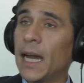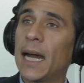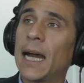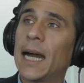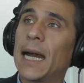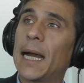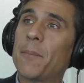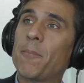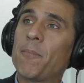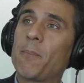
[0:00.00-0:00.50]

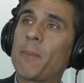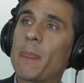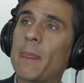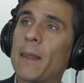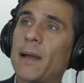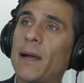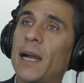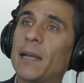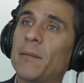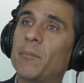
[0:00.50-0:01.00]
um,
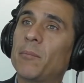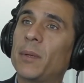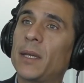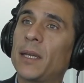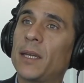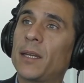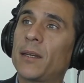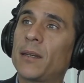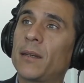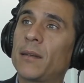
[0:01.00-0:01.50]
i've
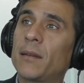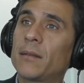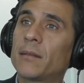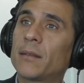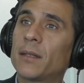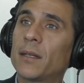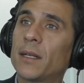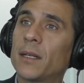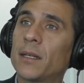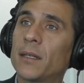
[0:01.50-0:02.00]
been
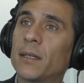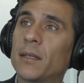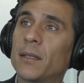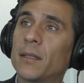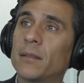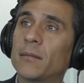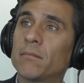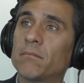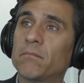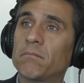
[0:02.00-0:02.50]

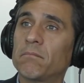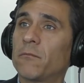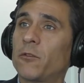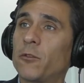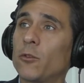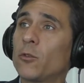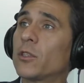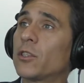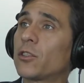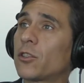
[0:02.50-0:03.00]
in
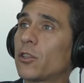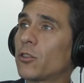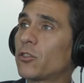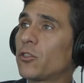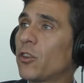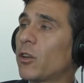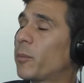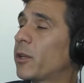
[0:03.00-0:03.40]
full disclosure,